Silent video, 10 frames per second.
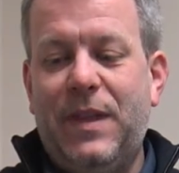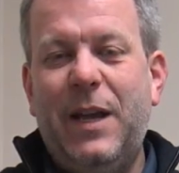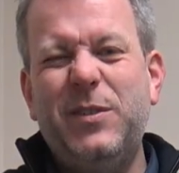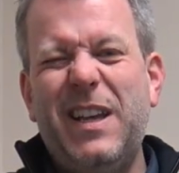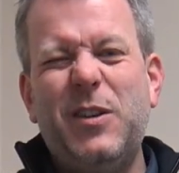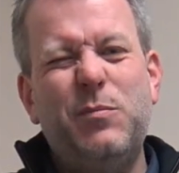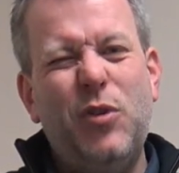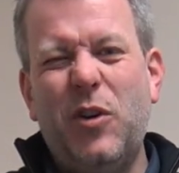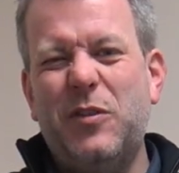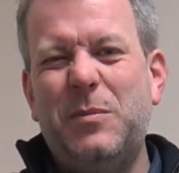It will take
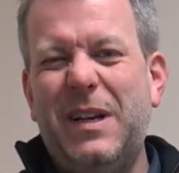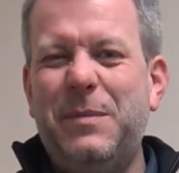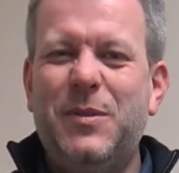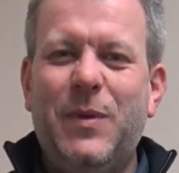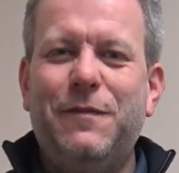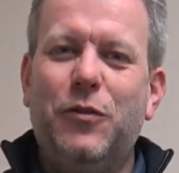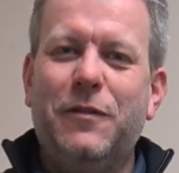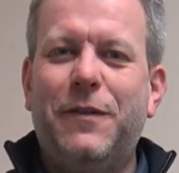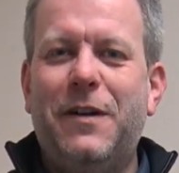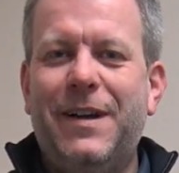approximately between 4
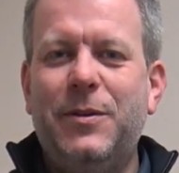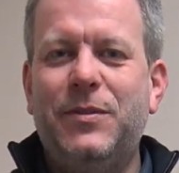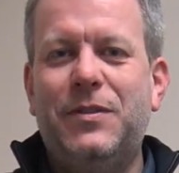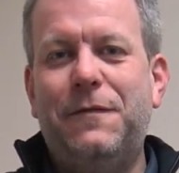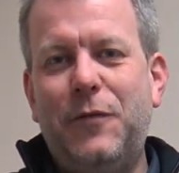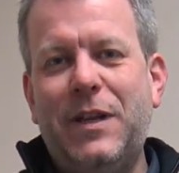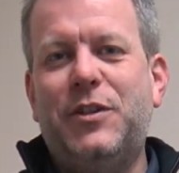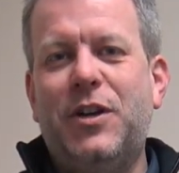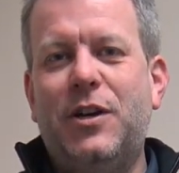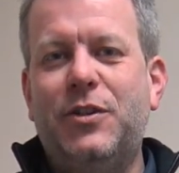and 5 hours to fully
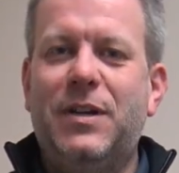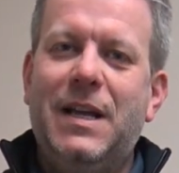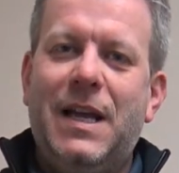charge